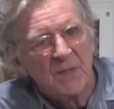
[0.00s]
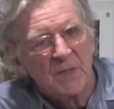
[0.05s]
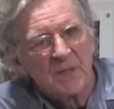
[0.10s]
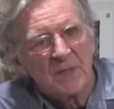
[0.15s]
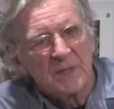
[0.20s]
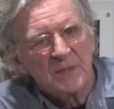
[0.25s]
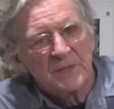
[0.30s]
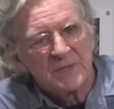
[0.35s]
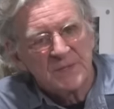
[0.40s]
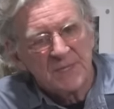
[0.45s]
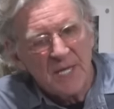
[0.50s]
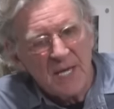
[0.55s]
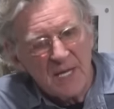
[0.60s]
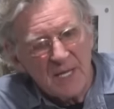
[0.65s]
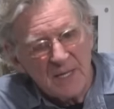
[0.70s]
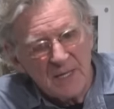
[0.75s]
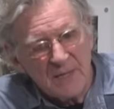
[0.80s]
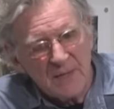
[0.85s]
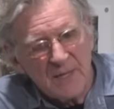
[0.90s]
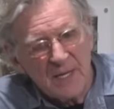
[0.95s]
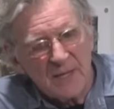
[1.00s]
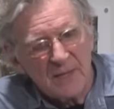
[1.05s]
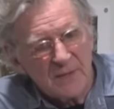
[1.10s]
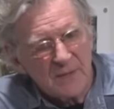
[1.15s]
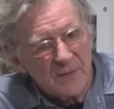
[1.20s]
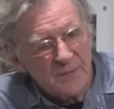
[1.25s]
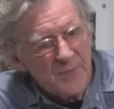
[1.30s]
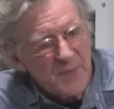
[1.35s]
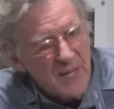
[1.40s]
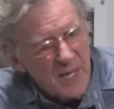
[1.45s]
say that in the
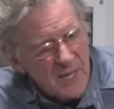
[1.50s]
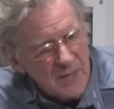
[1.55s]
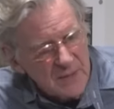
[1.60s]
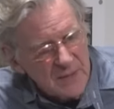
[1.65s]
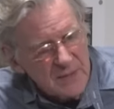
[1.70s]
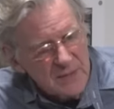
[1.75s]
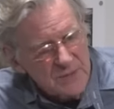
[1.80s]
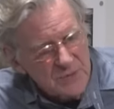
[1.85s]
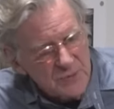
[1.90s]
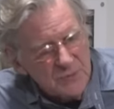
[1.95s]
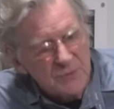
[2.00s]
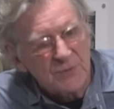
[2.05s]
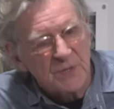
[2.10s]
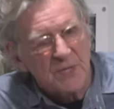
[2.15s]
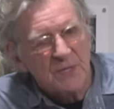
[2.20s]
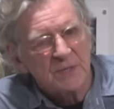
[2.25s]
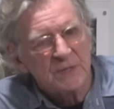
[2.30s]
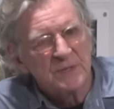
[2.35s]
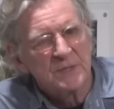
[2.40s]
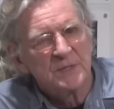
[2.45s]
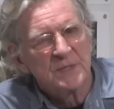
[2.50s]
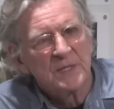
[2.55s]
Pali suttas,